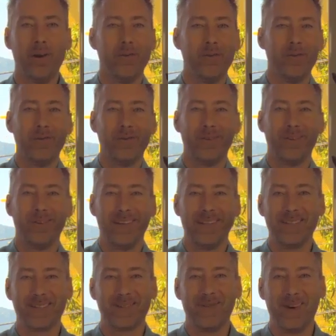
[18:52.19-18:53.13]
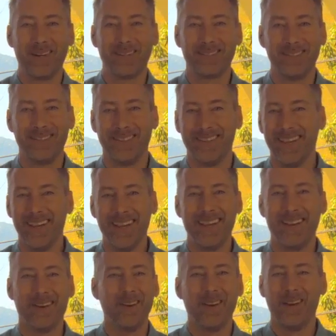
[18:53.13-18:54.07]
We just want to,
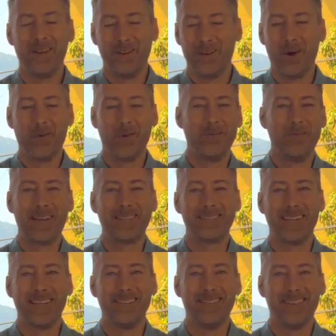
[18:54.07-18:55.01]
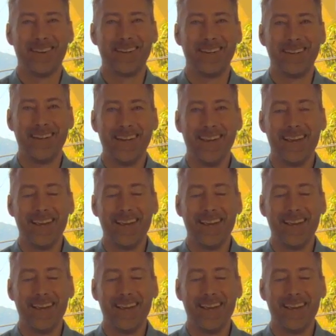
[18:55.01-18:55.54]
you know, no one makes any money.